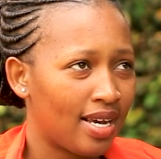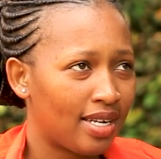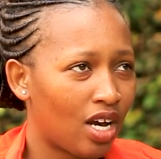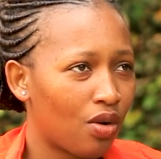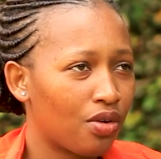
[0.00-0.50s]

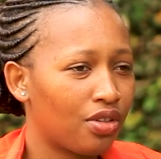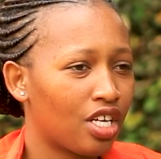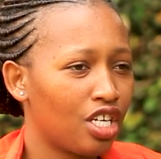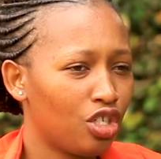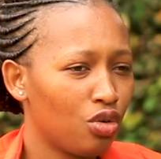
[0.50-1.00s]
Now,
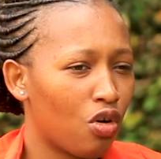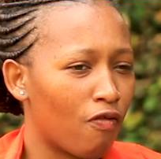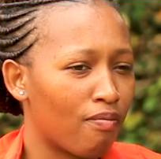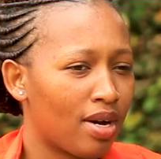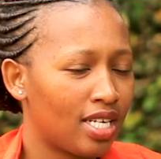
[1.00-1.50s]
the issue
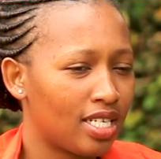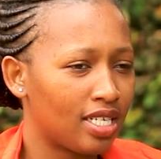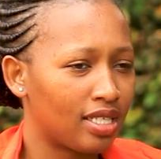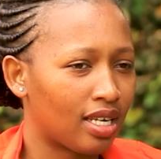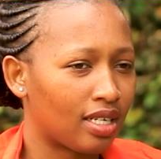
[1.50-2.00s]
of money
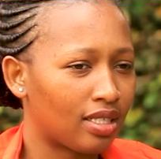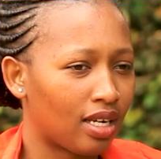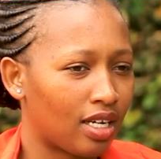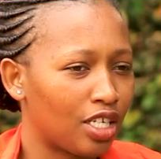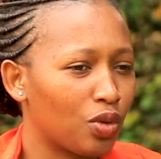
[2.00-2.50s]
is that
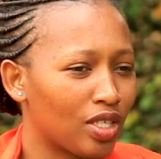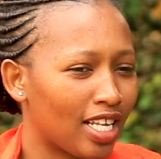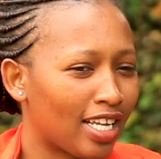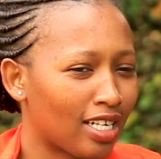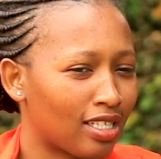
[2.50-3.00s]
it was
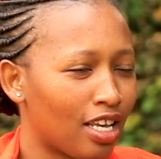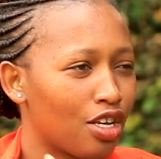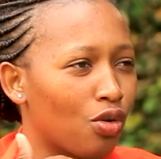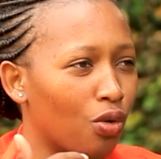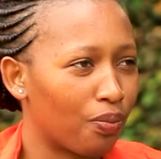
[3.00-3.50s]
like a
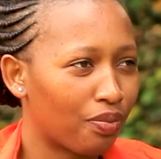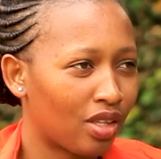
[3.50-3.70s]
cycle.